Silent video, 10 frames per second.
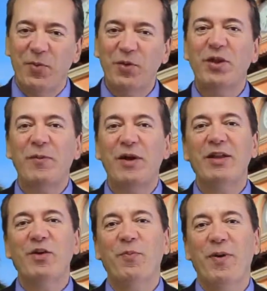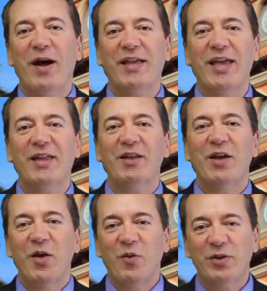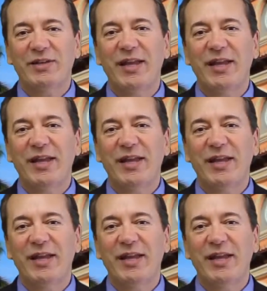Put the money in your pocket. We're